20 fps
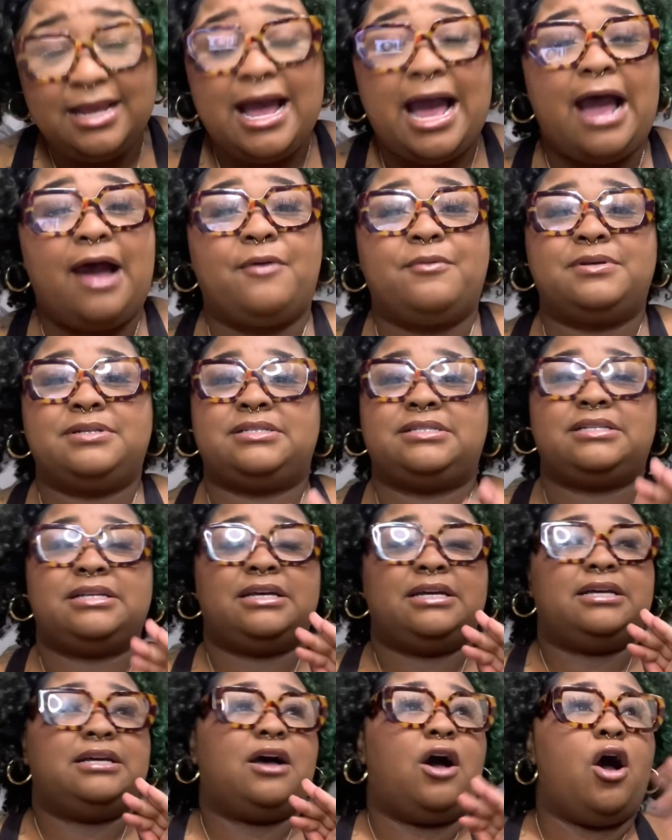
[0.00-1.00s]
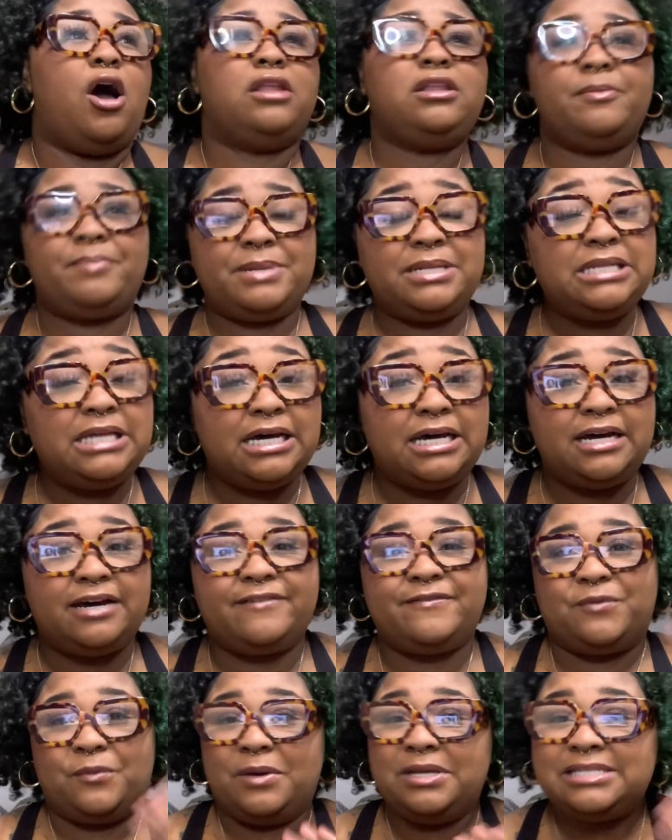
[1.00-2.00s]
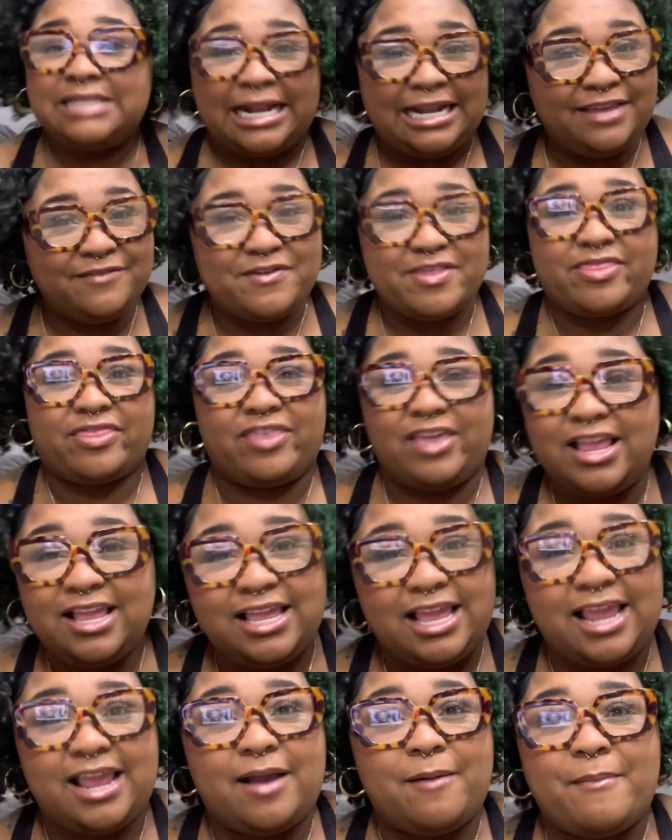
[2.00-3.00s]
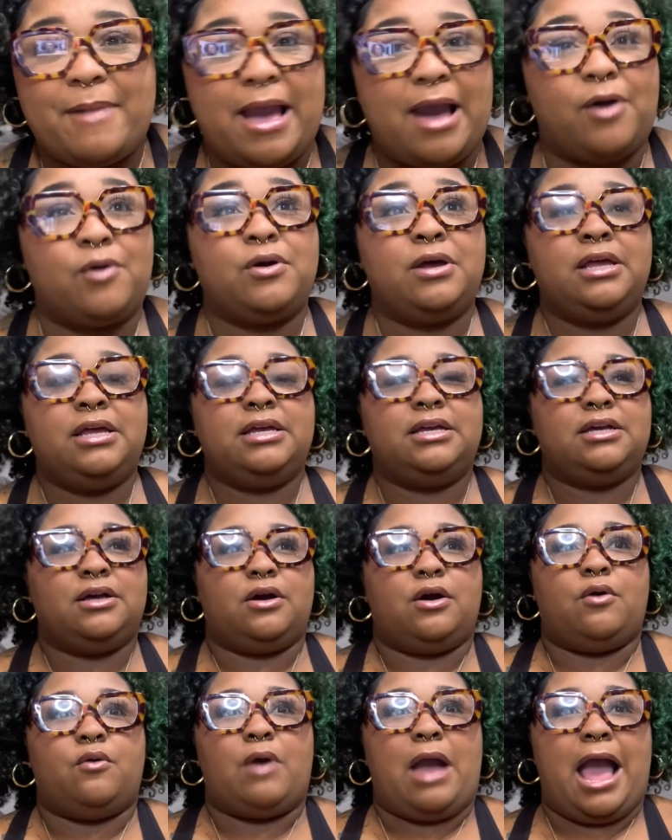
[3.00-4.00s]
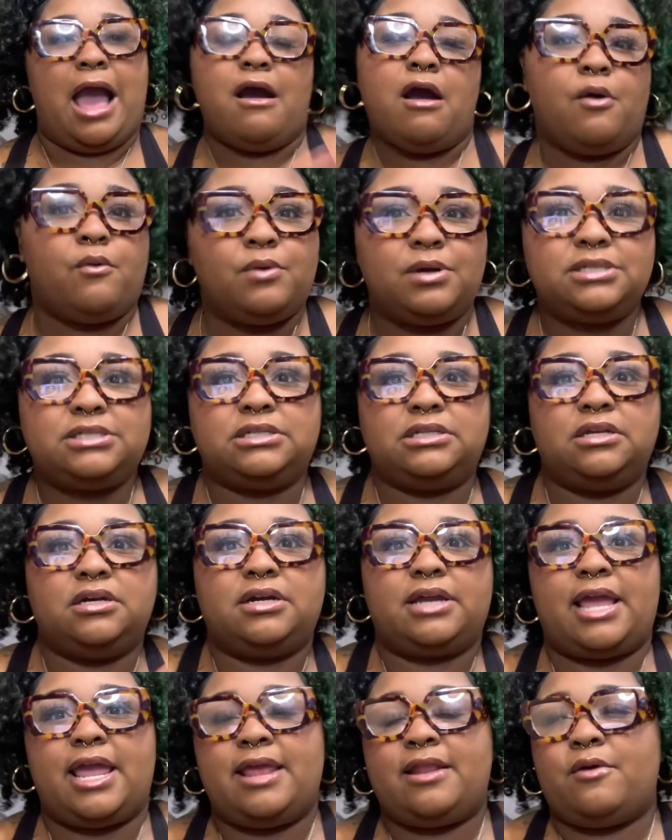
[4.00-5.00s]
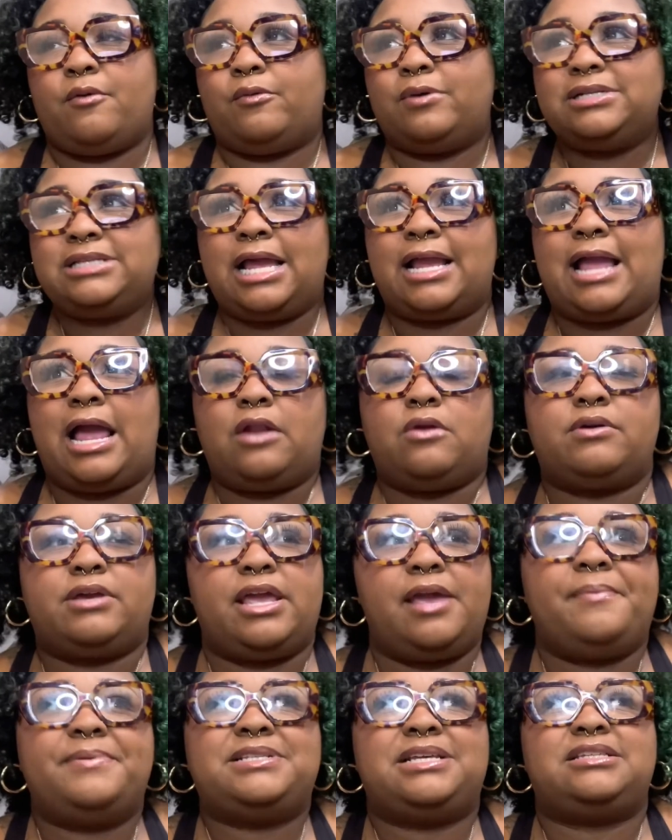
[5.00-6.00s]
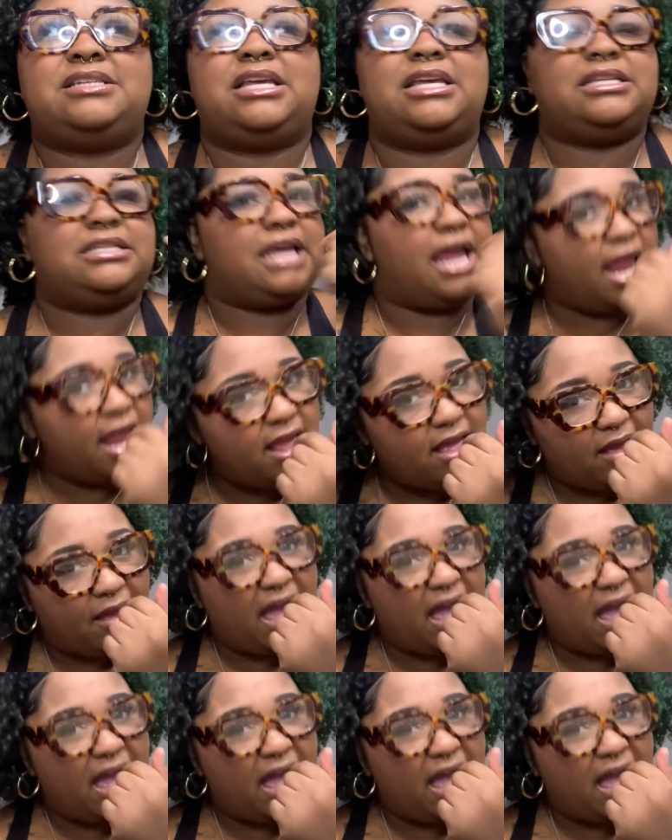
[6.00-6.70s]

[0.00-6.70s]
I was all up in love, was not even thinking about how I want to look. And then once I got on campus, I said, damn,